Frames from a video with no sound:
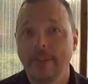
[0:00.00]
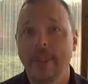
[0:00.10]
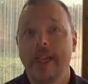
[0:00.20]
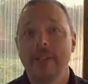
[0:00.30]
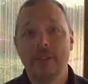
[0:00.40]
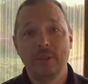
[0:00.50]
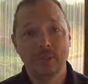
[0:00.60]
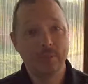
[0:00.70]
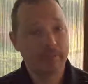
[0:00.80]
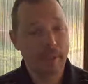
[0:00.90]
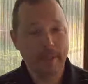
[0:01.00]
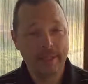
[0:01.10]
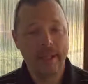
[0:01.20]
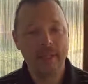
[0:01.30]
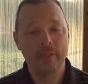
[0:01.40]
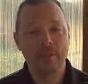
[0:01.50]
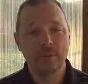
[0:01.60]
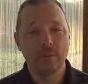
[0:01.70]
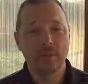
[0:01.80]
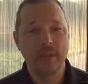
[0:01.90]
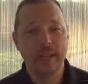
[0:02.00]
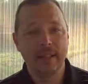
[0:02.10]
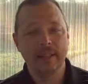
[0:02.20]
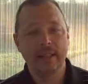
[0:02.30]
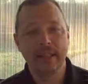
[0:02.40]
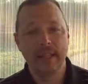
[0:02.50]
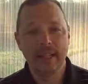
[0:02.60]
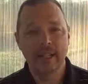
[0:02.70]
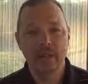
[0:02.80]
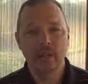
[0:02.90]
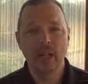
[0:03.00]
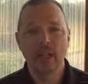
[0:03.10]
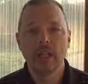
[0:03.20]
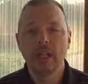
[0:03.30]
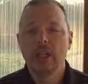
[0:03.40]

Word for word: That's the, I mean, that's the way that it is, right?